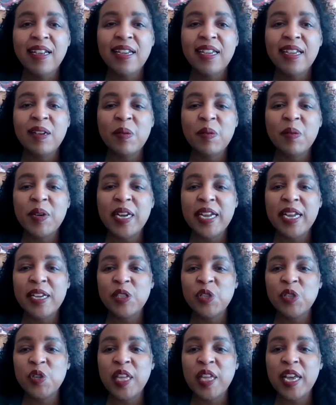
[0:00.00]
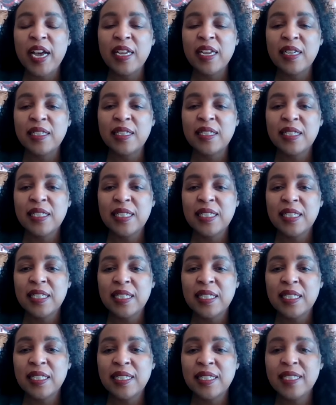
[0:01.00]
Anyone want to answer that?
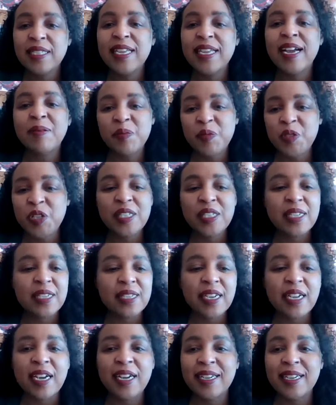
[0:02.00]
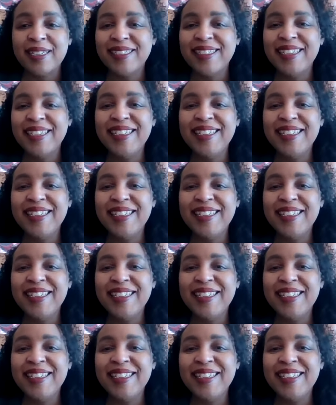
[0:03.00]
Yeah, she says I got it.